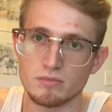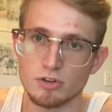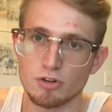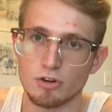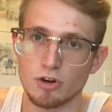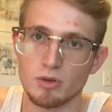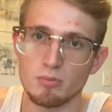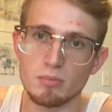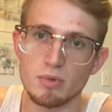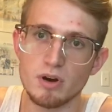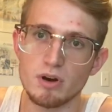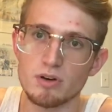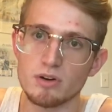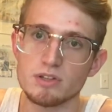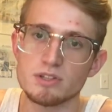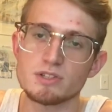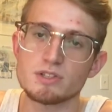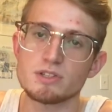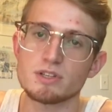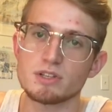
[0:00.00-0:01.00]
green belt
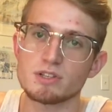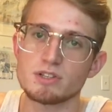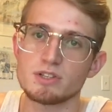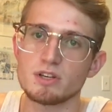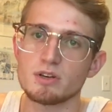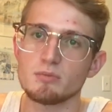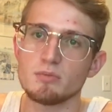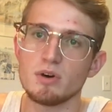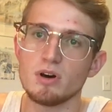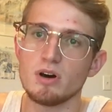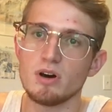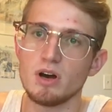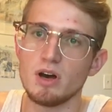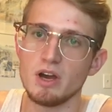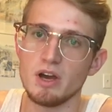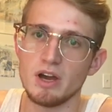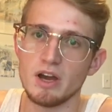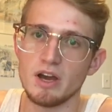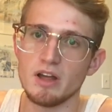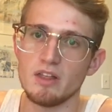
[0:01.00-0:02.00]
in Six Sigma,
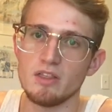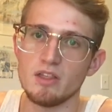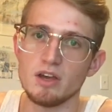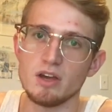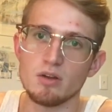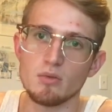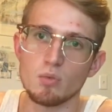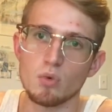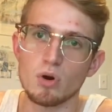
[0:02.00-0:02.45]
and then